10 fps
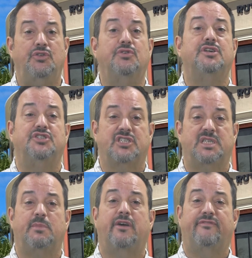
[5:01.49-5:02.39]
you can just
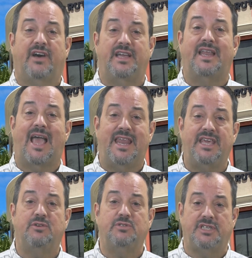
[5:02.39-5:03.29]
about find any
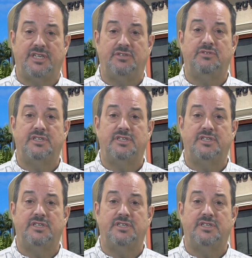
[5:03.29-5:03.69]
cuisine you